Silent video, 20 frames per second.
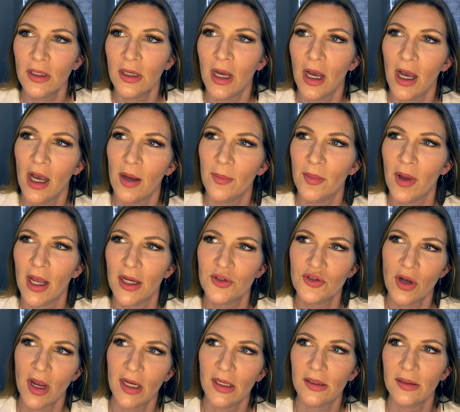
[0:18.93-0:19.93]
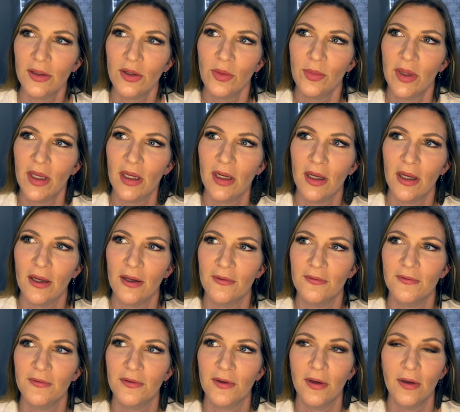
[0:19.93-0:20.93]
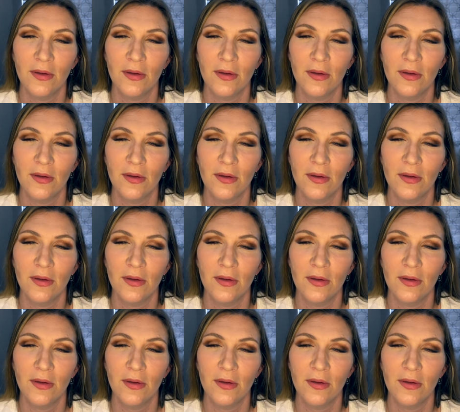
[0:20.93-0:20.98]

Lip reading: I tried a little bit of